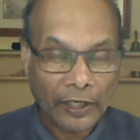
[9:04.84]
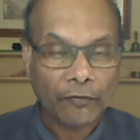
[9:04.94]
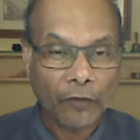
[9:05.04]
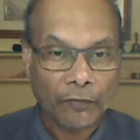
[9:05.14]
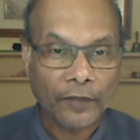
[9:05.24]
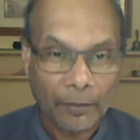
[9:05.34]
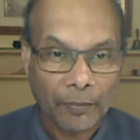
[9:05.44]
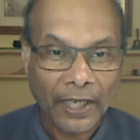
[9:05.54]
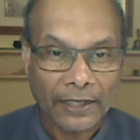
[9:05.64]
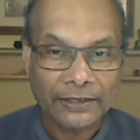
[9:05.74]
up their
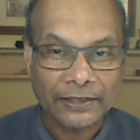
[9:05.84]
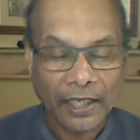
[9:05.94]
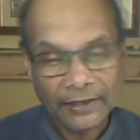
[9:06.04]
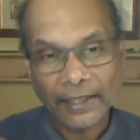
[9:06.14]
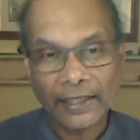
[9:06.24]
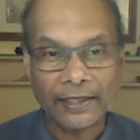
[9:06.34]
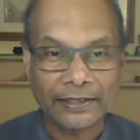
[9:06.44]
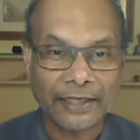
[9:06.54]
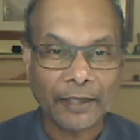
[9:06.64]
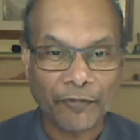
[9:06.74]
best. I take it a
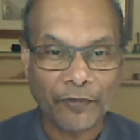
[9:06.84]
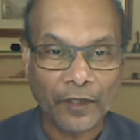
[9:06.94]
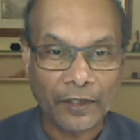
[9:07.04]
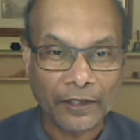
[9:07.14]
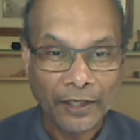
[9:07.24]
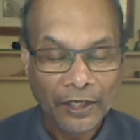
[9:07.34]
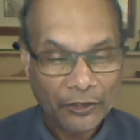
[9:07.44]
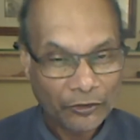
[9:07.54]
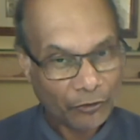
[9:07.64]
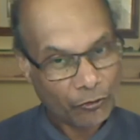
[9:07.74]
step further.
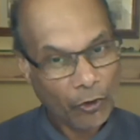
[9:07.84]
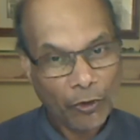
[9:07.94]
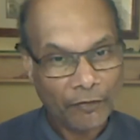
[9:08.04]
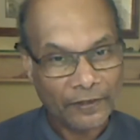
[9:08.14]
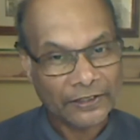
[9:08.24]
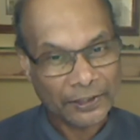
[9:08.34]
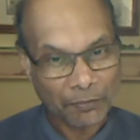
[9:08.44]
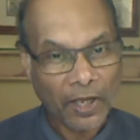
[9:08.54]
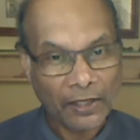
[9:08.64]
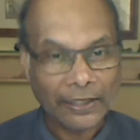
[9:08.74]
The role of a
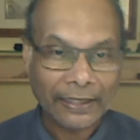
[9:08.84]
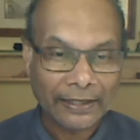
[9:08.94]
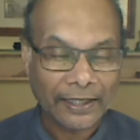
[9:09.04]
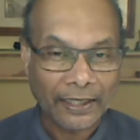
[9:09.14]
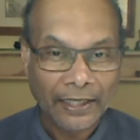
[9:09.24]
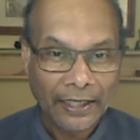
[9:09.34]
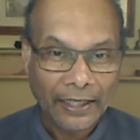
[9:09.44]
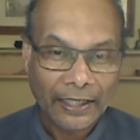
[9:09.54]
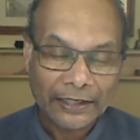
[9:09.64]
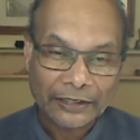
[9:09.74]
smart leader
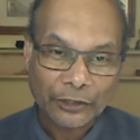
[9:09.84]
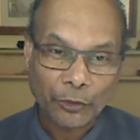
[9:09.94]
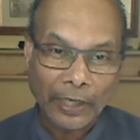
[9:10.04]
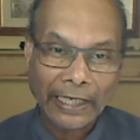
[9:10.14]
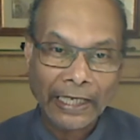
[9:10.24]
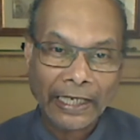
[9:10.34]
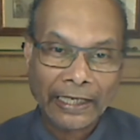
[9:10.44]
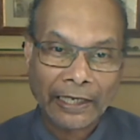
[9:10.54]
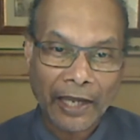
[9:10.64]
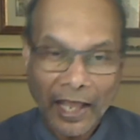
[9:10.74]
is to
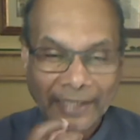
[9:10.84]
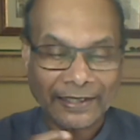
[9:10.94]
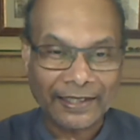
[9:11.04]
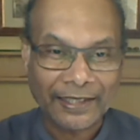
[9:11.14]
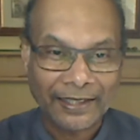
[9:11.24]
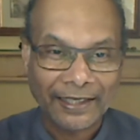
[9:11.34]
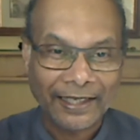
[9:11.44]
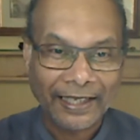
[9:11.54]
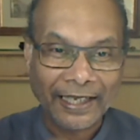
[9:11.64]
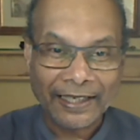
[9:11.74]
ignite
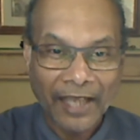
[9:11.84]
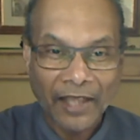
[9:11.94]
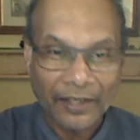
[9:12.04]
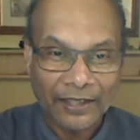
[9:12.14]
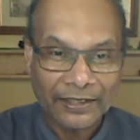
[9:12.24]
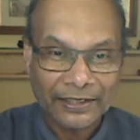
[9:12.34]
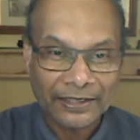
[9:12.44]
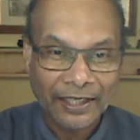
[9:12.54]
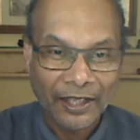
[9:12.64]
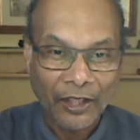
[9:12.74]
in others
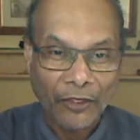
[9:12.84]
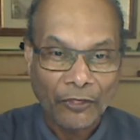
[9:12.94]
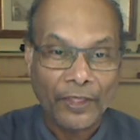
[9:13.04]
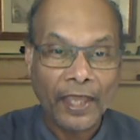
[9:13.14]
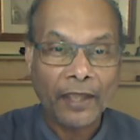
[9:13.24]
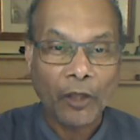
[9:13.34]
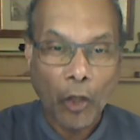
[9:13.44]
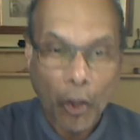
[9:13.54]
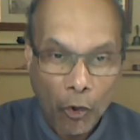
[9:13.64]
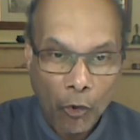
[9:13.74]
their
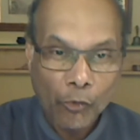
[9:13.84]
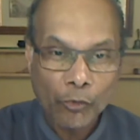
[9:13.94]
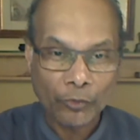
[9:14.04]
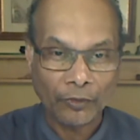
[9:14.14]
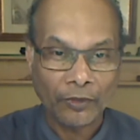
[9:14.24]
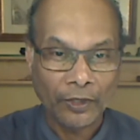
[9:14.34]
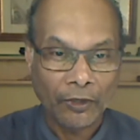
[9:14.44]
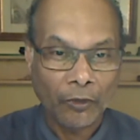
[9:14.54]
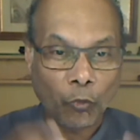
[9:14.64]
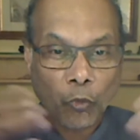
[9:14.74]
own
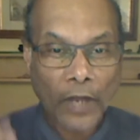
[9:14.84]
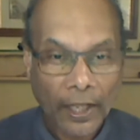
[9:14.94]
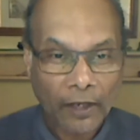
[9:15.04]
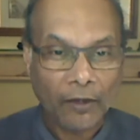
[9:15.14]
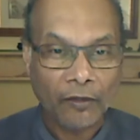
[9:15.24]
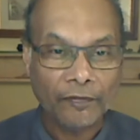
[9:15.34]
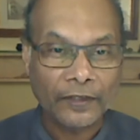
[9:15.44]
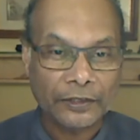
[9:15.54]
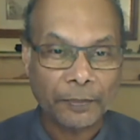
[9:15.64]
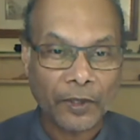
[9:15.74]
well of
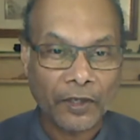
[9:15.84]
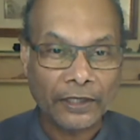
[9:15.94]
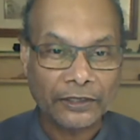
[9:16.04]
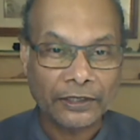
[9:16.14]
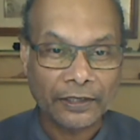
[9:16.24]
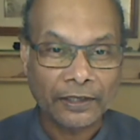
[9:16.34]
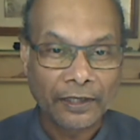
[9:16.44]
inspiration